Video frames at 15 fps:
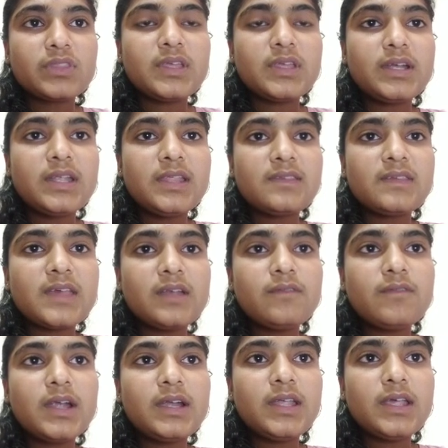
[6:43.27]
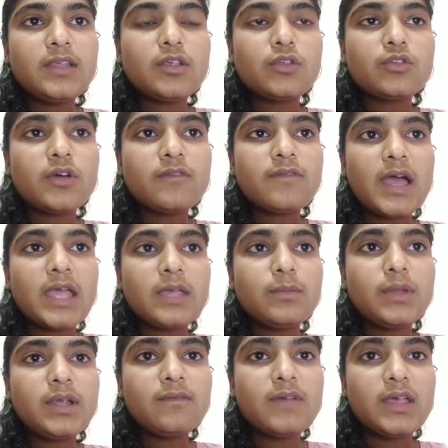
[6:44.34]
The disadvantages of
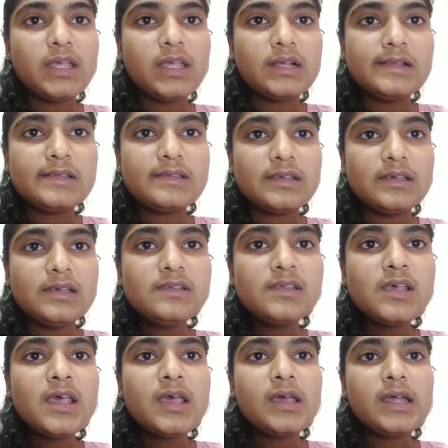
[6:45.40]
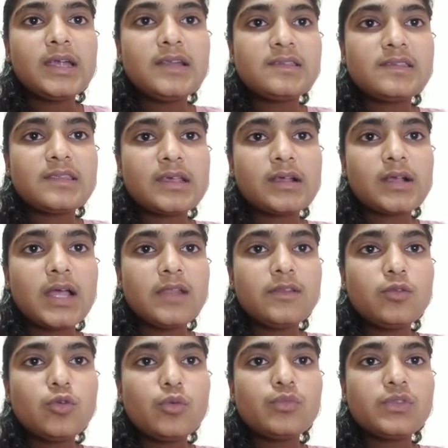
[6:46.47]
hybrid vehicles is it
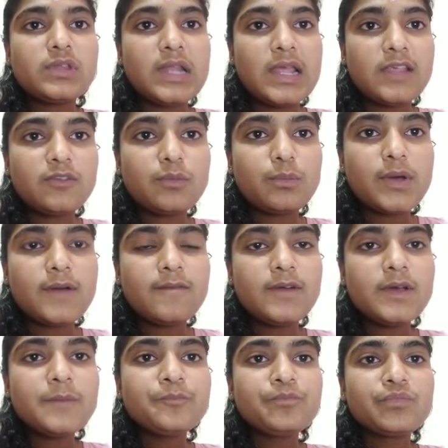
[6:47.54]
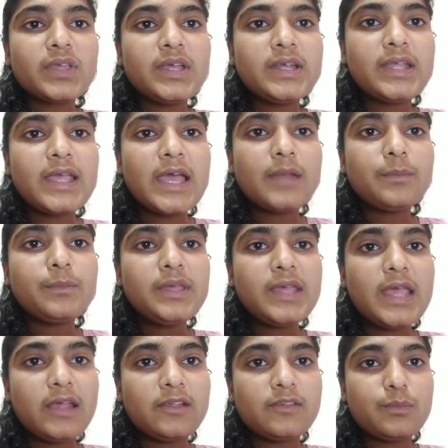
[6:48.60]
consumes less power, it can
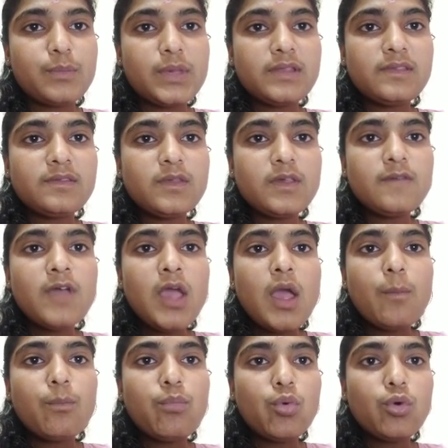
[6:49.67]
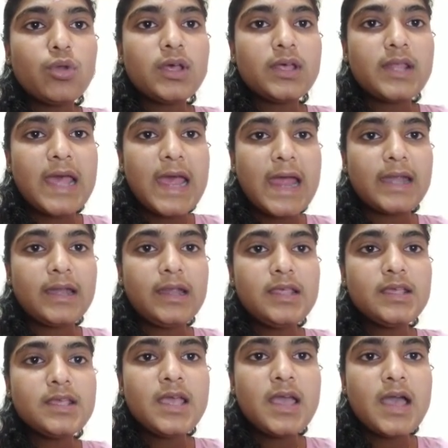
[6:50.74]
be expensive, poorer
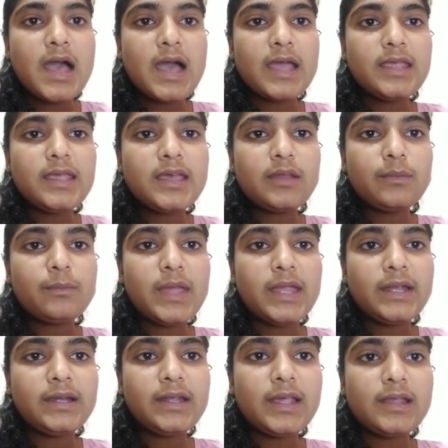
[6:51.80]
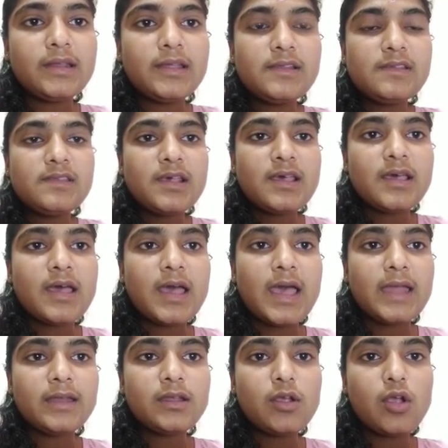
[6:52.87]
handling, higher maintenance
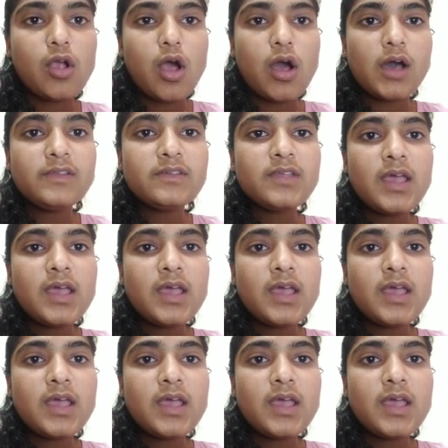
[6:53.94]
and cost,